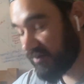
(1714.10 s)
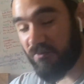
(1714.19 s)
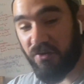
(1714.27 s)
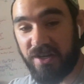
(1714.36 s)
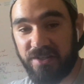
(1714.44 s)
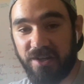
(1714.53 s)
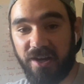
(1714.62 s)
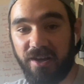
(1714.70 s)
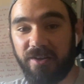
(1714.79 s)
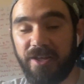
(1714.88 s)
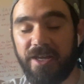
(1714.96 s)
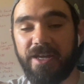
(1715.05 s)

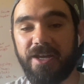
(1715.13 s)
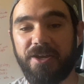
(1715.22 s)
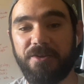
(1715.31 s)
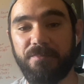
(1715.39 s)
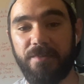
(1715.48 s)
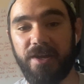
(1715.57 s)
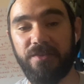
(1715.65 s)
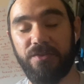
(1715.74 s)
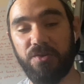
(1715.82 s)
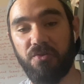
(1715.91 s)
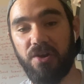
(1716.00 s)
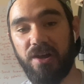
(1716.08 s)
radar and the
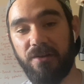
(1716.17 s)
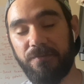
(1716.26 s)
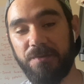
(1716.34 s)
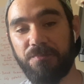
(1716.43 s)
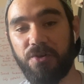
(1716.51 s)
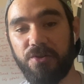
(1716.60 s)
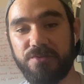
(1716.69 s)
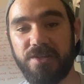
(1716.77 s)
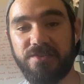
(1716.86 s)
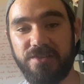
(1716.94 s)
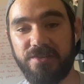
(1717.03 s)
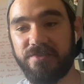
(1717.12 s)
graph it
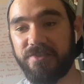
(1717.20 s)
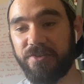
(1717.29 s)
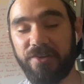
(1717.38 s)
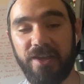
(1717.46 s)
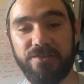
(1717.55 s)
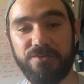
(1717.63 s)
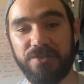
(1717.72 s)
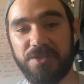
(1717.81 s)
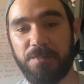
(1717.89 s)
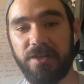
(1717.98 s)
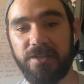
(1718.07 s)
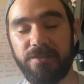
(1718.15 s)
processes, and I had to
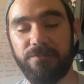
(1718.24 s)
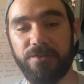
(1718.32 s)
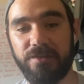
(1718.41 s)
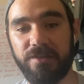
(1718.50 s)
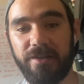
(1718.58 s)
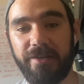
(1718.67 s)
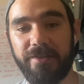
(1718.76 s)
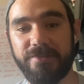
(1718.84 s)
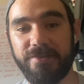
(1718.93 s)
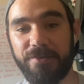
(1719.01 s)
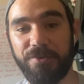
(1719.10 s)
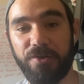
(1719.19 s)
explain it in front of the
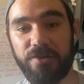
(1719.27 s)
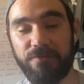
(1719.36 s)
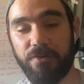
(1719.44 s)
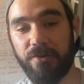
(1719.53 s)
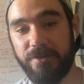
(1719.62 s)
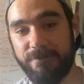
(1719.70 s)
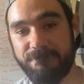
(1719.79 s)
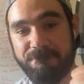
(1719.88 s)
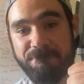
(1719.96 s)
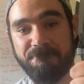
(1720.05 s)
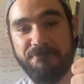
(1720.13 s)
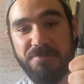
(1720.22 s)
class, and I got it right.
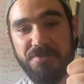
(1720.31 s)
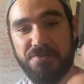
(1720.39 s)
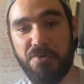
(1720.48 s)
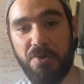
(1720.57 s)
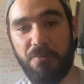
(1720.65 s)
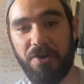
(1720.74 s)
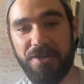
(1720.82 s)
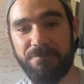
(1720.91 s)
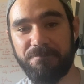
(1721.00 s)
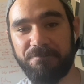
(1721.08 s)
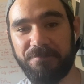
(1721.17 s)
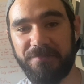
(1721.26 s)
So I won it.
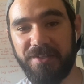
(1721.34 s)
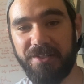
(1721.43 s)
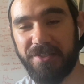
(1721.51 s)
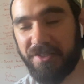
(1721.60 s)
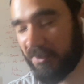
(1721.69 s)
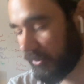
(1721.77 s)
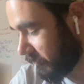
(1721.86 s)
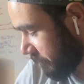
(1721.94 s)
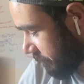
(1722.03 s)
Ding dang do.